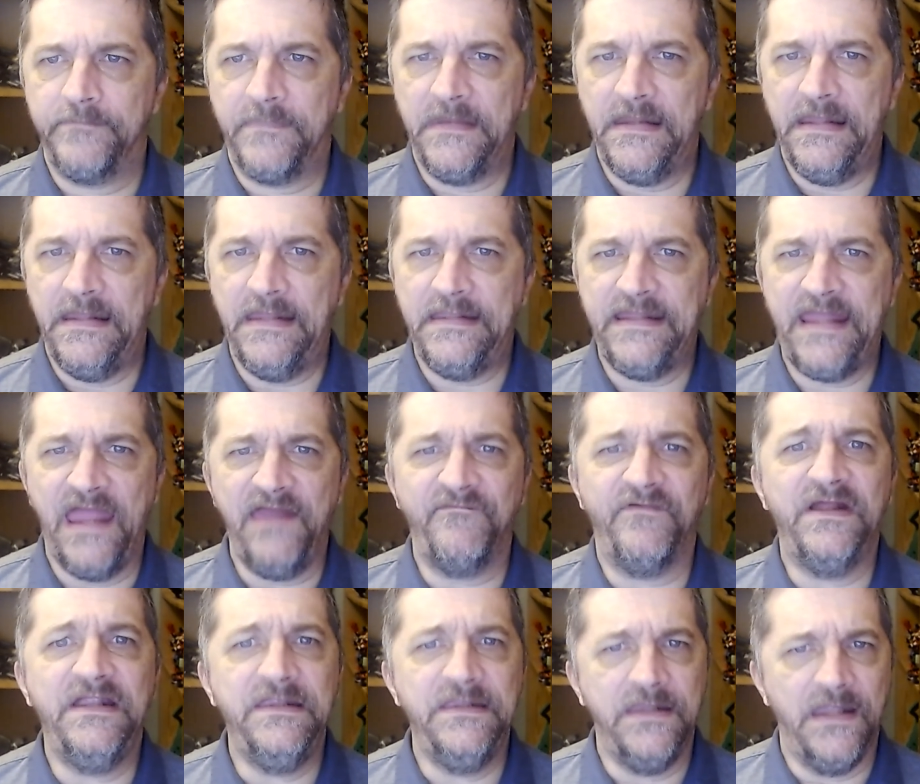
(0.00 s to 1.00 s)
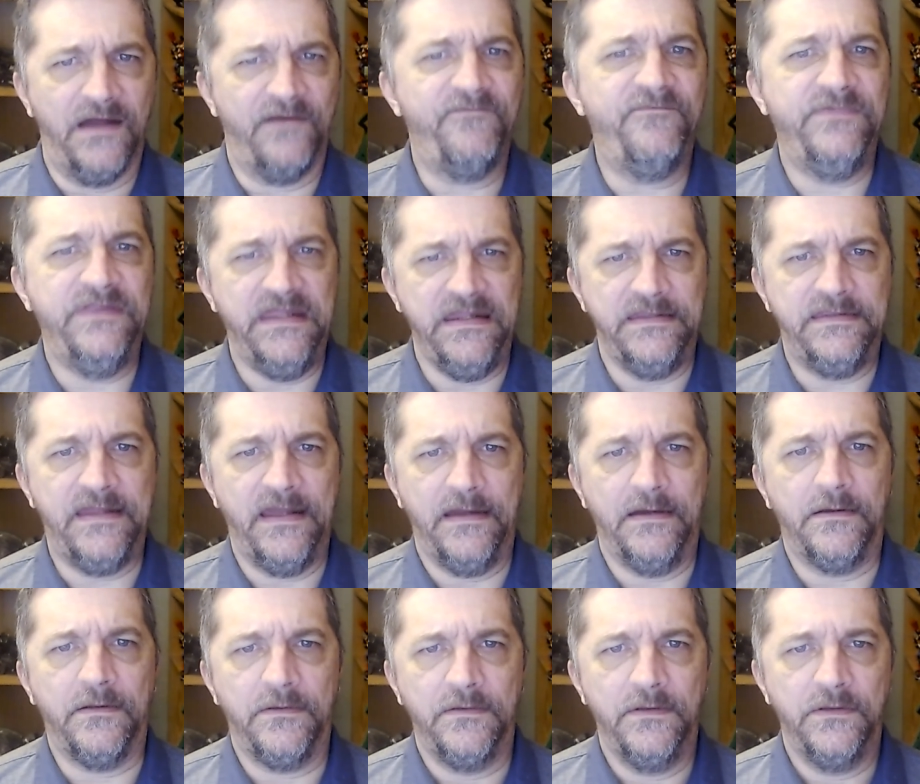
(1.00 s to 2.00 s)
gave enough detail
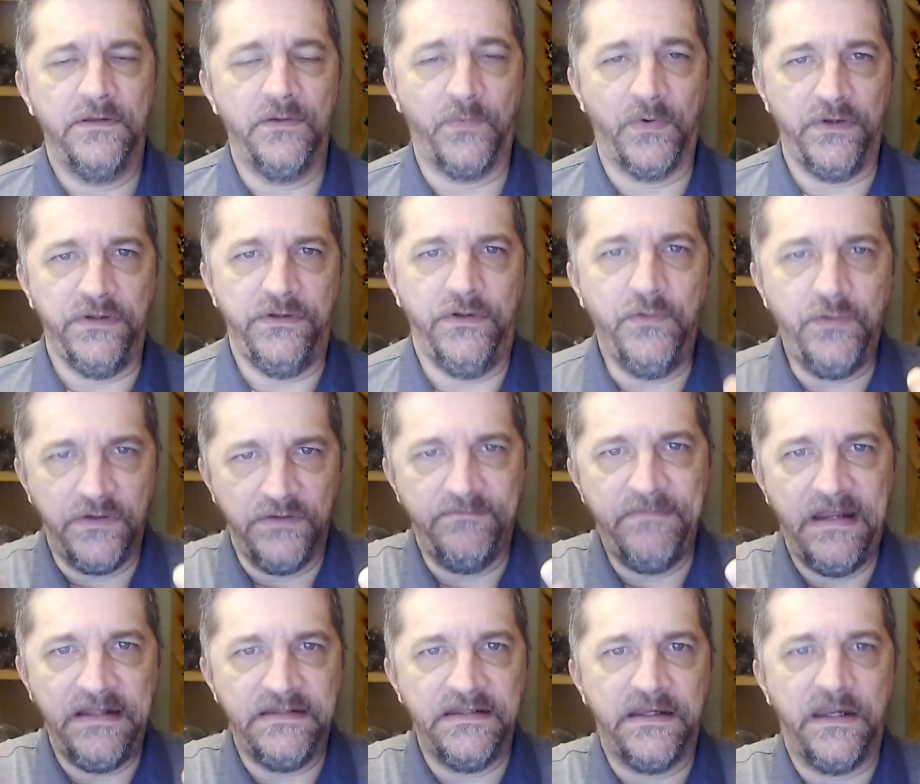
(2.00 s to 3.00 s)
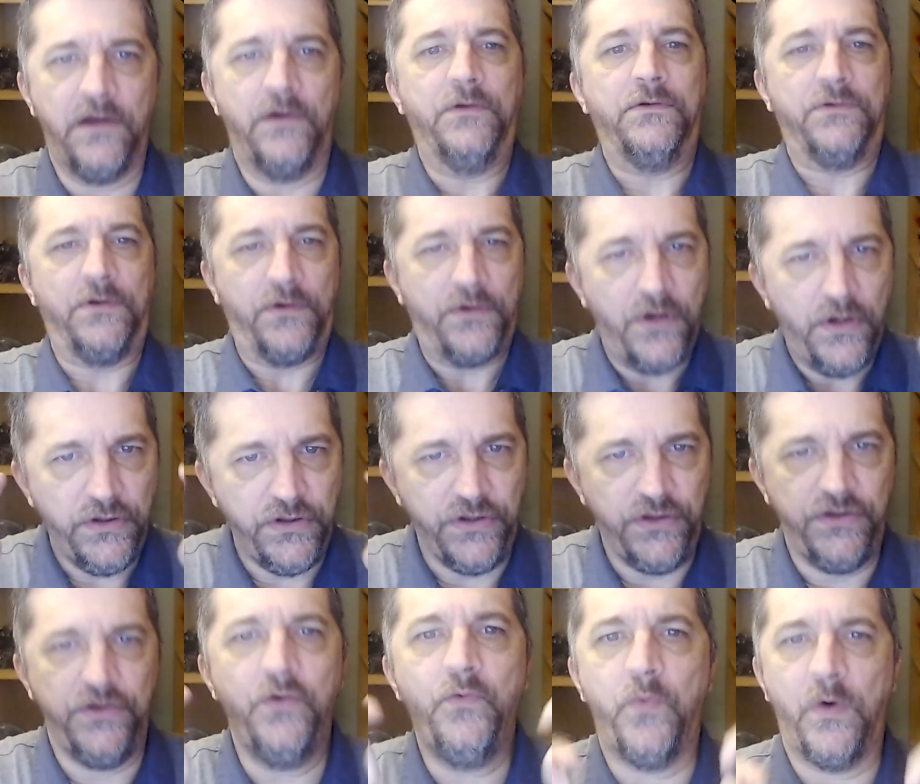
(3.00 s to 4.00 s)
to where you could make the character
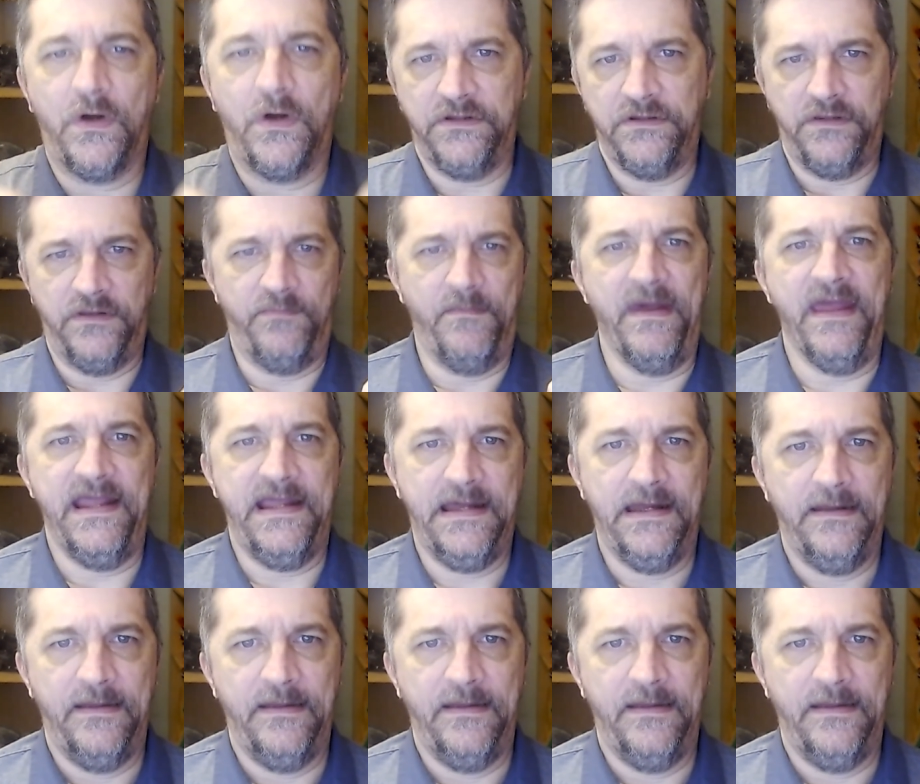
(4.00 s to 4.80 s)
you wanted to make.